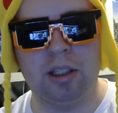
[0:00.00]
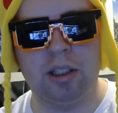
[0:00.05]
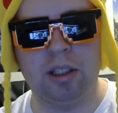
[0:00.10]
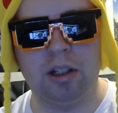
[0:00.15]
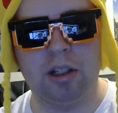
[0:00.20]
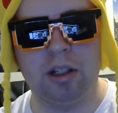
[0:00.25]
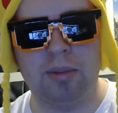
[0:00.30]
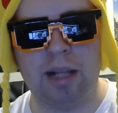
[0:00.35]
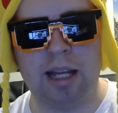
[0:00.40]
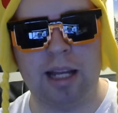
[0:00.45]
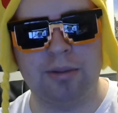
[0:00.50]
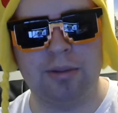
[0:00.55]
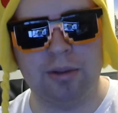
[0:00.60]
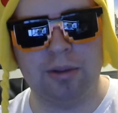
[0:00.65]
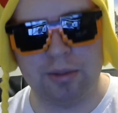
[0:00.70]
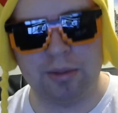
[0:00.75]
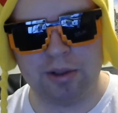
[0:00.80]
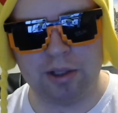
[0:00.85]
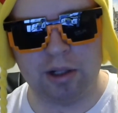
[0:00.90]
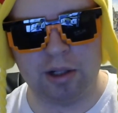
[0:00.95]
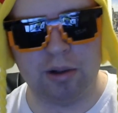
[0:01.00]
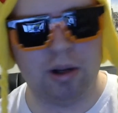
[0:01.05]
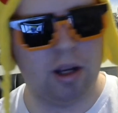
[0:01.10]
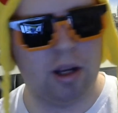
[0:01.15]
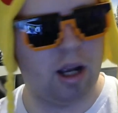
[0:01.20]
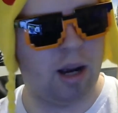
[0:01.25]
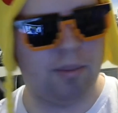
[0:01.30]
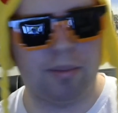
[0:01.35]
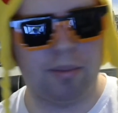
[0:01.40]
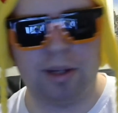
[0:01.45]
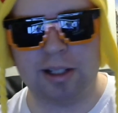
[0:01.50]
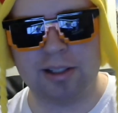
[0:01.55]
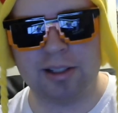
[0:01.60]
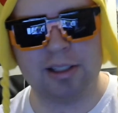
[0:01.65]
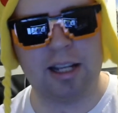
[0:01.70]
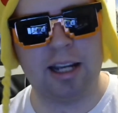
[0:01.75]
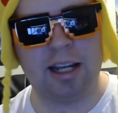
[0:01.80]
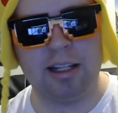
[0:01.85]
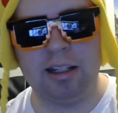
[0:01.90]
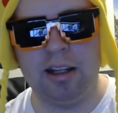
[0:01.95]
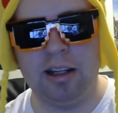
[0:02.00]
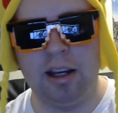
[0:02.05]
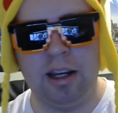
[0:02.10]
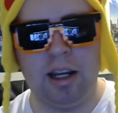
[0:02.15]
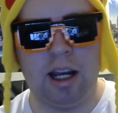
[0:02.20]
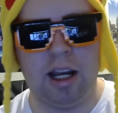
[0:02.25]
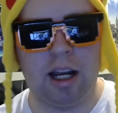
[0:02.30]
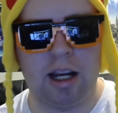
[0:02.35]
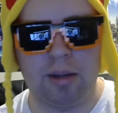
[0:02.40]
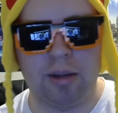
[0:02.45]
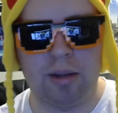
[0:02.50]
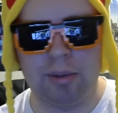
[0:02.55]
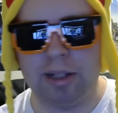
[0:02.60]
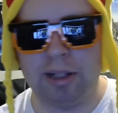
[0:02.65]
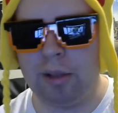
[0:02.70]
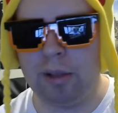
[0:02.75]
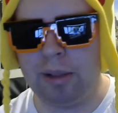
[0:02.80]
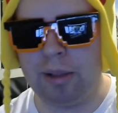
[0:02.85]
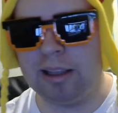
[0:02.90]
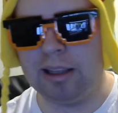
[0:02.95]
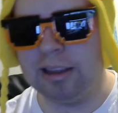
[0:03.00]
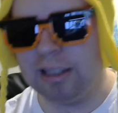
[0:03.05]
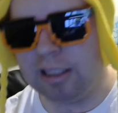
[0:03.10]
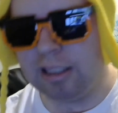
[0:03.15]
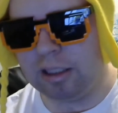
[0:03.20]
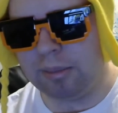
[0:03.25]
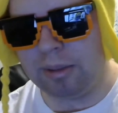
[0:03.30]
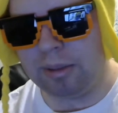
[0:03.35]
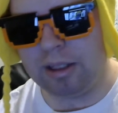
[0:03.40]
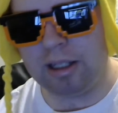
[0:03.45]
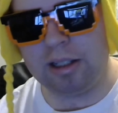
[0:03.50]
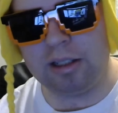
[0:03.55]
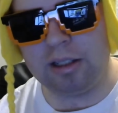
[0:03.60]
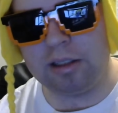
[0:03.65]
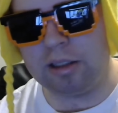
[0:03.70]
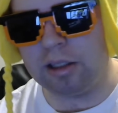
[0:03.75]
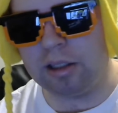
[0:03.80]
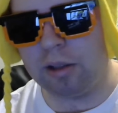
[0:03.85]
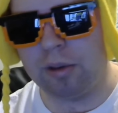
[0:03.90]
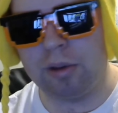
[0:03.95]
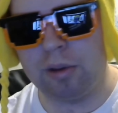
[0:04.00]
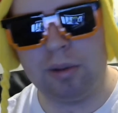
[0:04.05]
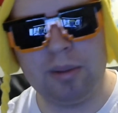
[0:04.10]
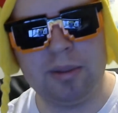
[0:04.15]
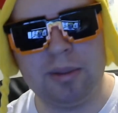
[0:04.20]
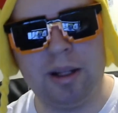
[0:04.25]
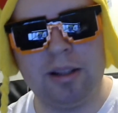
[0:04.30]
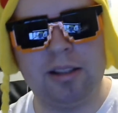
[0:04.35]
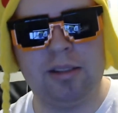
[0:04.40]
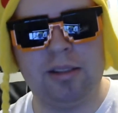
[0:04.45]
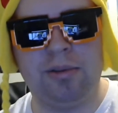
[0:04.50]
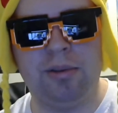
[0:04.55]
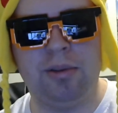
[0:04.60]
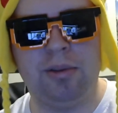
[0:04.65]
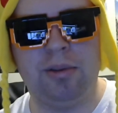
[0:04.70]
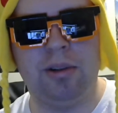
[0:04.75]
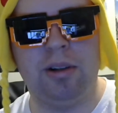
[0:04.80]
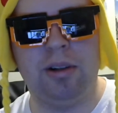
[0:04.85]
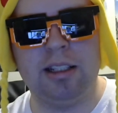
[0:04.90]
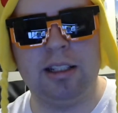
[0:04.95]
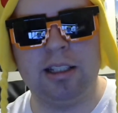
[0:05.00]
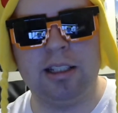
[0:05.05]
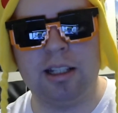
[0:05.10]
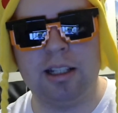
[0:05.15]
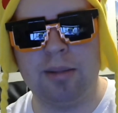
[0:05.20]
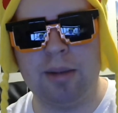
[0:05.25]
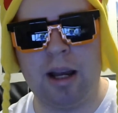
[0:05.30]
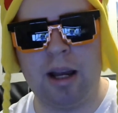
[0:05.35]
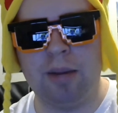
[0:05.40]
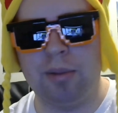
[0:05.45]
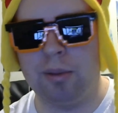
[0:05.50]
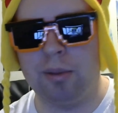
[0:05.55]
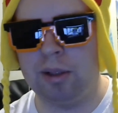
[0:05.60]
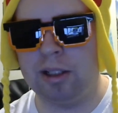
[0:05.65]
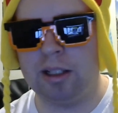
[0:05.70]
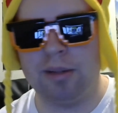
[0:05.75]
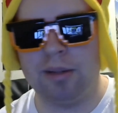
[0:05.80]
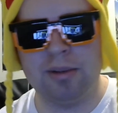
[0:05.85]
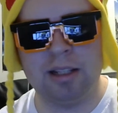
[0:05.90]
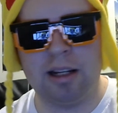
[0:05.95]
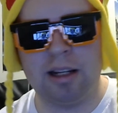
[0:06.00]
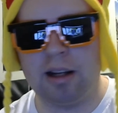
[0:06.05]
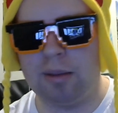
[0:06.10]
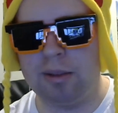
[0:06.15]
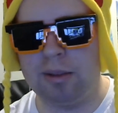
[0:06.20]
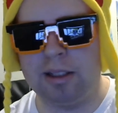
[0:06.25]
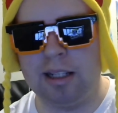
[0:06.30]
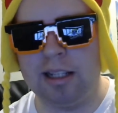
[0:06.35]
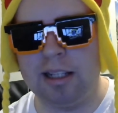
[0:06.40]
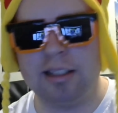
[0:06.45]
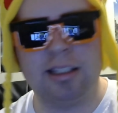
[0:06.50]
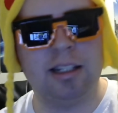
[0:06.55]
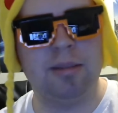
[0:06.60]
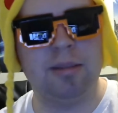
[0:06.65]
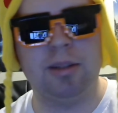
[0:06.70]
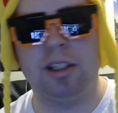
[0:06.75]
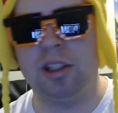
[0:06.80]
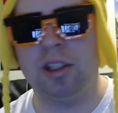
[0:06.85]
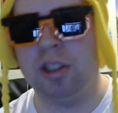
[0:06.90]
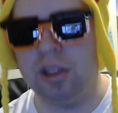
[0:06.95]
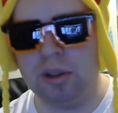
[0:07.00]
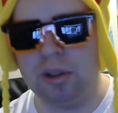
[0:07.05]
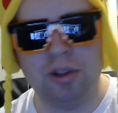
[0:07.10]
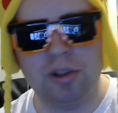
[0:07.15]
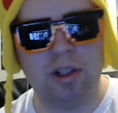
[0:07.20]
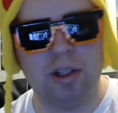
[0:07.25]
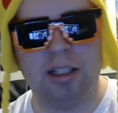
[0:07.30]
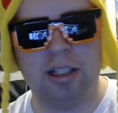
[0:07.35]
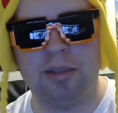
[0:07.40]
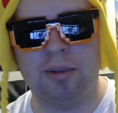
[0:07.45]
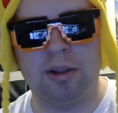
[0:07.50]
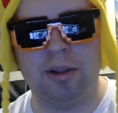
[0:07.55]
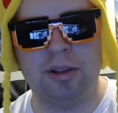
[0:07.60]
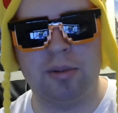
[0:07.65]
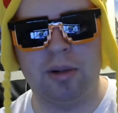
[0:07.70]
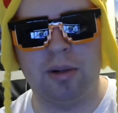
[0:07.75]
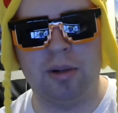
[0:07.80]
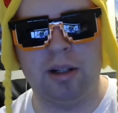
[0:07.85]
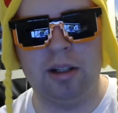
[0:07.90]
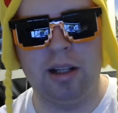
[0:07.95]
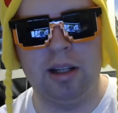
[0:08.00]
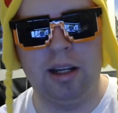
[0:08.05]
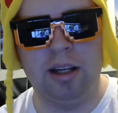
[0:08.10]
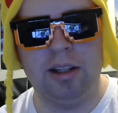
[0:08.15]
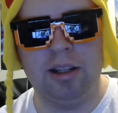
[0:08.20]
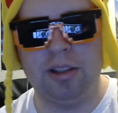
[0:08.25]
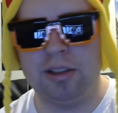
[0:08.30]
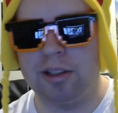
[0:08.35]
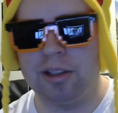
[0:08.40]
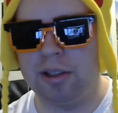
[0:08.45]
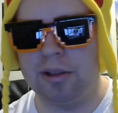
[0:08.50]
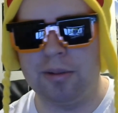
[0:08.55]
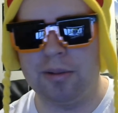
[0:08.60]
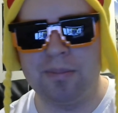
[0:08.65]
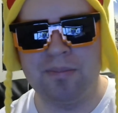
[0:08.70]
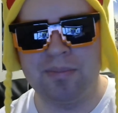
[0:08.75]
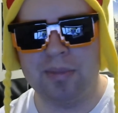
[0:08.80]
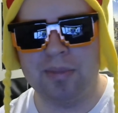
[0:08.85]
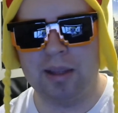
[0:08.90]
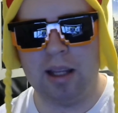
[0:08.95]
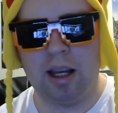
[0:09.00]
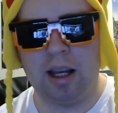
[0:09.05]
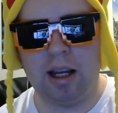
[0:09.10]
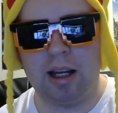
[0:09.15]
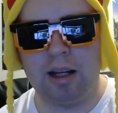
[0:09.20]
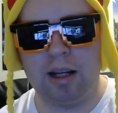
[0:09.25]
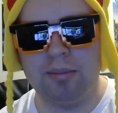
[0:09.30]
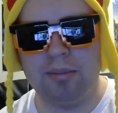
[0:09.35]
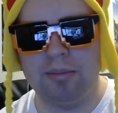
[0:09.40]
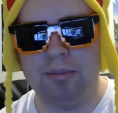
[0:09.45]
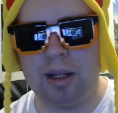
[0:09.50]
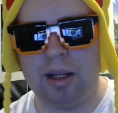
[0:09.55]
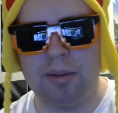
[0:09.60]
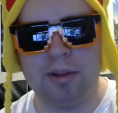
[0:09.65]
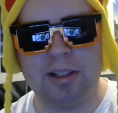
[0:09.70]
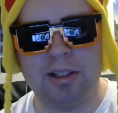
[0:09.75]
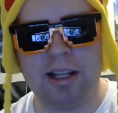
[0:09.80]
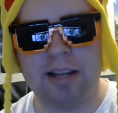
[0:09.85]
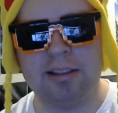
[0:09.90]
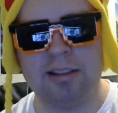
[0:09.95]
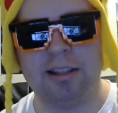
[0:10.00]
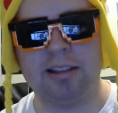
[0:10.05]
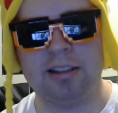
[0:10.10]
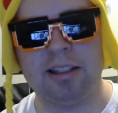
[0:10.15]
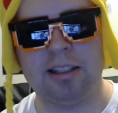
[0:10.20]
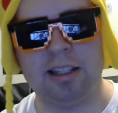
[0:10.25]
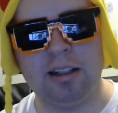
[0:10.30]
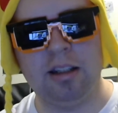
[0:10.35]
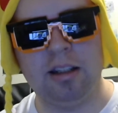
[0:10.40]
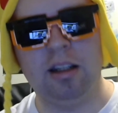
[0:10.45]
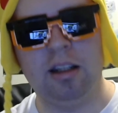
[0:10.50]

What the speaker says: platforms. So I'm excited. We gotta wait a little bit, 3 months for it to come out. But when it comes out, I mean, it's gonna be huge on Xbox One. So, anyways, guys, that's it.